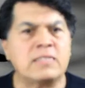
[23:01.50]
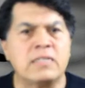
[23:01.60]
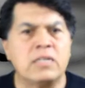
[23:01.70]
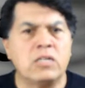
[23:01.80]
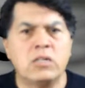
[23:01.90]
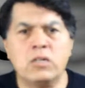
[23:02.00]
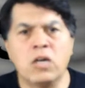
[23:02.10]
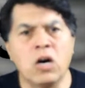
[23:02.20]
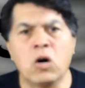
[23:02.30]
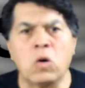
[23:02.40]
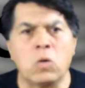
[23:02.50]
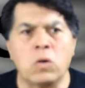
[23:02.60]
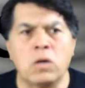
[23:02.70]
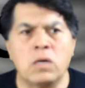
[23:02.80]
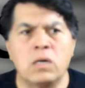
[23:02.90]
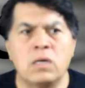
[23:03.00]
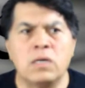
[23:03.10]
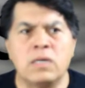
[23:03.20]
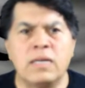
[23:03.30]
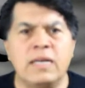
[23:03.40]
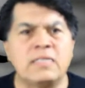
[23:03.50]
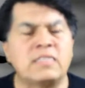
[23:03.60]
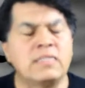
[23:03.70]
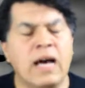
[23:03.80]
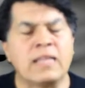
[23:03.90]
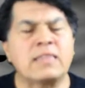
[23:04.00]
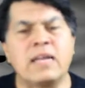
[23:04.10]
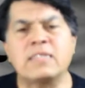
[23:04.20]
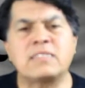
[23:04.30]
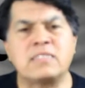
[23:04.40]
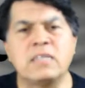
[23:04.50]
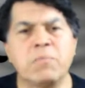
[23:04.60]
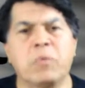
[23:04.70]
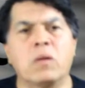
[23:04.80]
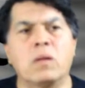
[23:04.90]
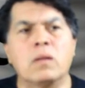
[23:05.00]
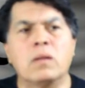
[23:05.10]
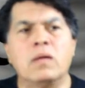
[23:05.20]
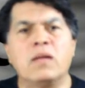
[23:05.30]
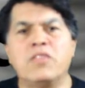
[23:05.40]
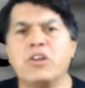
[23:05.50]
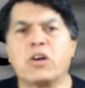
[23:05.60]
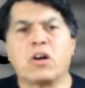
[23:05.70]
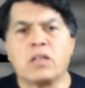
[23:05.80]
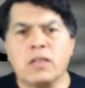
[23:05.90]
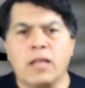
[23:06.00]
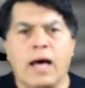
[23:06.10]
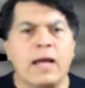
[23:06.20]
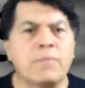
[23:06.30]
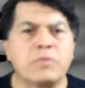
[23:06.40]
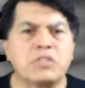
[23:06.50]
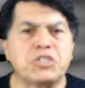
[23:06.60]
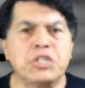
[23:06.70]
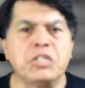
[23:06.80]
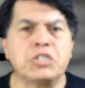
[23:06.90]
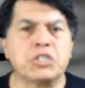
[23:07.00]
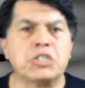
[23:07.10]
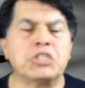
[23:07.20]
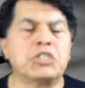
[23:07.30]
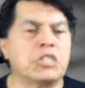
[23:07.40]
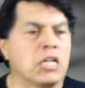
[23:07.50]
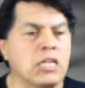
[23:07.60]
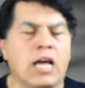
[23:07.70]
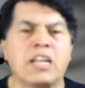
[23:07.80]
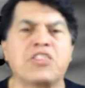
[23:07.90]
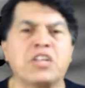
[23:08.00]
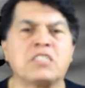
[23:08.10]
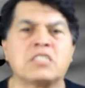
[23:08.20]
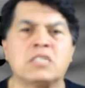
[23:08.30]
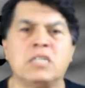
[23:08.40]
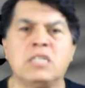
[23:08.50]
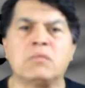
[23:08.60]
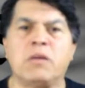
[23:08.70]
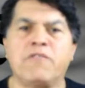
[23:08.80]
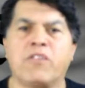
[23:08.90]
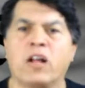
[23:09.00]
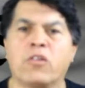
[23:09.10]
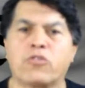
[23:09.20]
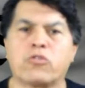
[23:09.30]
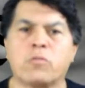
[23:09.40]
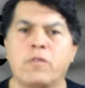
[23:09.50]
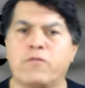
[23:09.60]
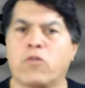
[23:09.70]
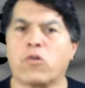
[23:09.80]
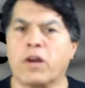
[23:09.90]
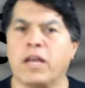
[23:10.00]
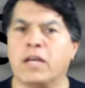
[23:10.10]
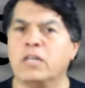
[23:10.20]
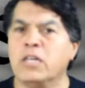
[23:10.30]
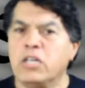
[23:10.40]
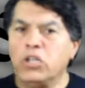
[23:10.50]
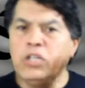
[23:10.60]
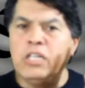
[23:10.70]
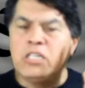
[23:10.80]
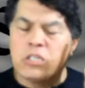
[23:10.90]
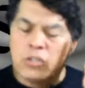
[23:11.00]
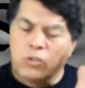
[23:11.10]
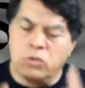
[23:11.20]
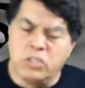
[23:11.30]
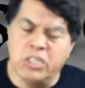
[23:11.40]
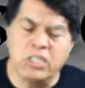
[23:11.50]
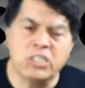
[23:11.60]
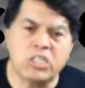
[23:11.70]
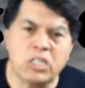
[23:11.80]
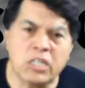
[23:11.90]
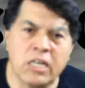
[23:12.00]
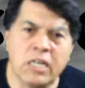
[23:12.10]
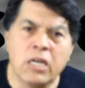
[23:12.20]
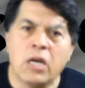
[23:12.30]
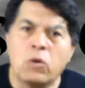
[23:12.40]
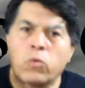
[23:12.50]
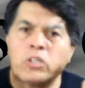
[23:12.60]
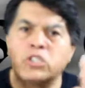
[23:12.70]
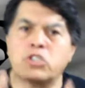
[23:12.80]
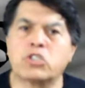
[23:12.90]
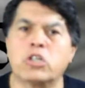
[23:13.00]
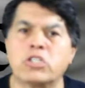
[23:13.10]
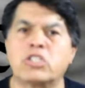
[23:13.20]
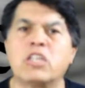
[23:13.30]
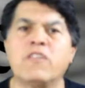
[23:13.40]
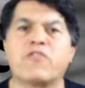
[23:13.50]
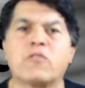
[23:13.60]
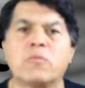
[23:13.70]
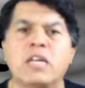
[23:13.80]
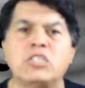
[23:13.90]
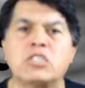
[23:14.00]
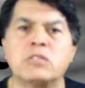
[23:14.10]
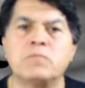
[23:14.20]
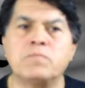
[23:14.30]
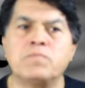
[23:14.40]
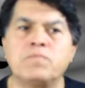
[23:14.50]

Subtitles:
it. No, it's not that simple. There are a lot of procedures and a lot of things that need to be followed through beforehand. You need to diligently research the information,